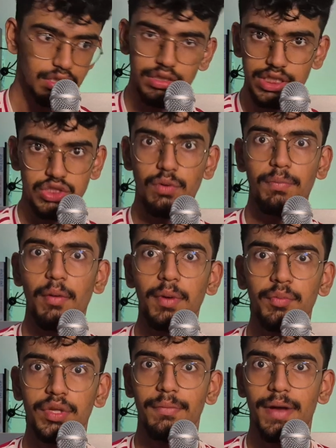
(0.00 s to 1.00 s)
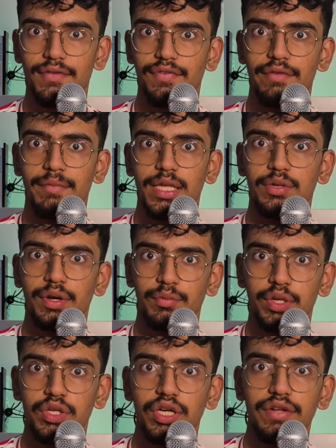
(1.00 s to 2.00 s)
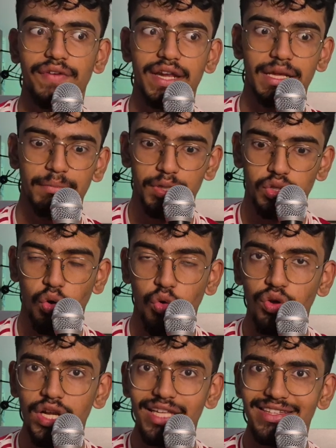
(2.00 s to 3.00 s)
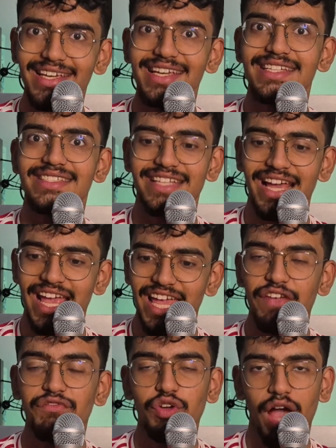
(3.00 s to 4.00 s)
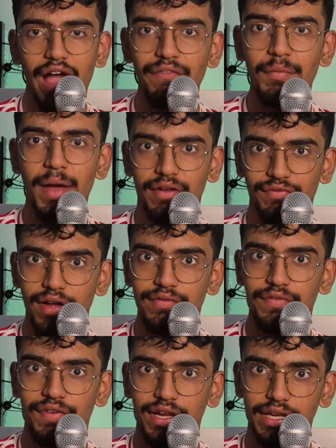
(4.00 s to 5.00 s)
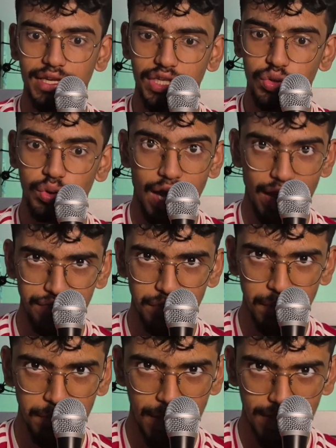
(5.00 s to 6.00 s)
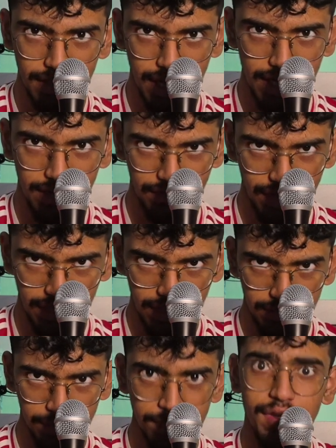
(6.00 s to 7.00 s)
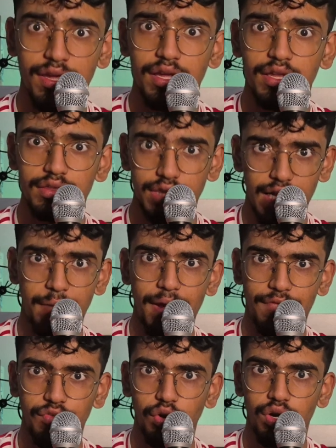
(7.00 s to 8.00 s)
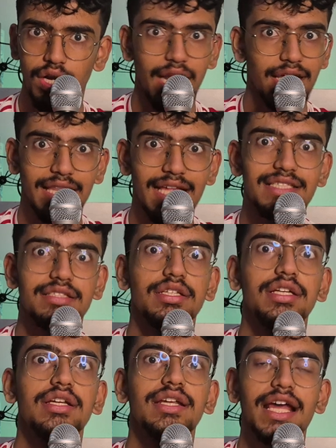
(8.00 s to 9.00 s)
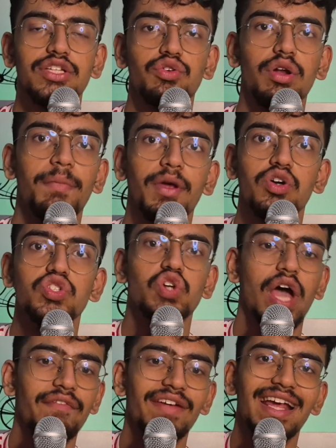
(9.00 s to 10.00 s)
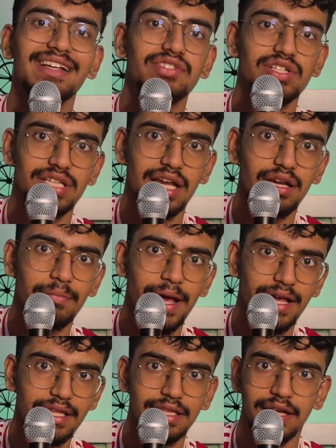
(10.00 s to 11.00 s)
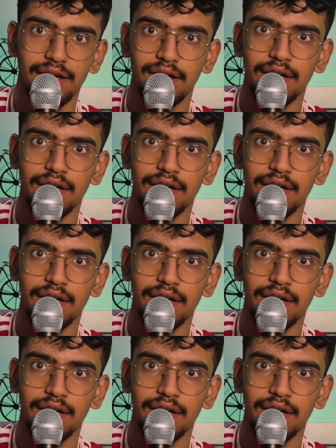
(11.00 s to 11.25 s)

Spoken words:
There's no problem with a back five, by the way, when you're defending. But the only thing is, if you have a back five defending, you have to be better at defending than a back four. Like, that's natural because you have an extra centre back in there.